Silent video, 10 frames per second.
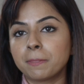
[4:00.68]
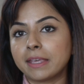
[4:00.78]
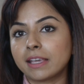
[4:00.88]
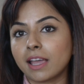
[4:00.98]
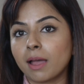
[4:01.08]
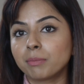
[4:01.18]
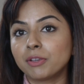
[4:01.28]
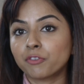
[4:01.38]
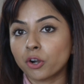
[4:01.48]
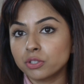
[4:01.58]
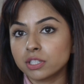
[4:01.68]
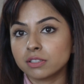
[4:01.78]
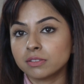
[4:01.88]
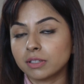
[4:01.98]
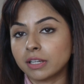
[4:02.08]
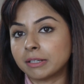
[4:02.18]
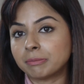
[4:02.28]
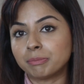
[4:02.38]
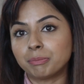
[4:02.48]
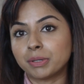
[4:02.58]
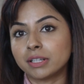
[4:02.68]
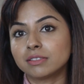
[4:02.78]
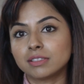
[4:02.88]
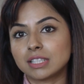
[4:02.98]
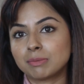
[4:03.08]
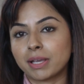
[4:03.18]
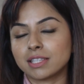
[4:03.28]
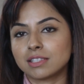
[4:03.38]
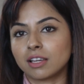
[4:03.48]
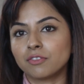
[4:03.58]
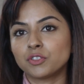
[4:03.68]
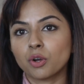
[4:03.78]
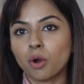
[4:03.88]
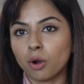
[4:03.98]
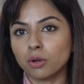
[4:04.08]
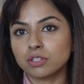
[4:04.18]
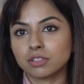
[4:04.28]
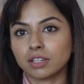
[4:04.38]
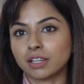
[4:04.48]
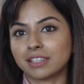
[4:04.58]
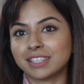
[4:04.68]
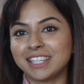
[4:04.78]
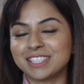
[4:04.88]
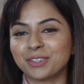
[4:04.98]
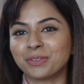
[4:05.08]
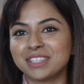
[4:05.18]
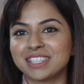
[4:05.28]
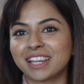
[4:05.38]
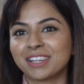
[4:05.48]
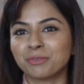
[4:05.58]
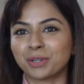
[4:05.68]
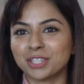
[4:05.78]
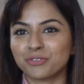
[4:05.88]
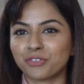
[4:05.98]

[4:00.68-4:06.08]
It can be frozen, but it's best served hot and eaten on the day when it's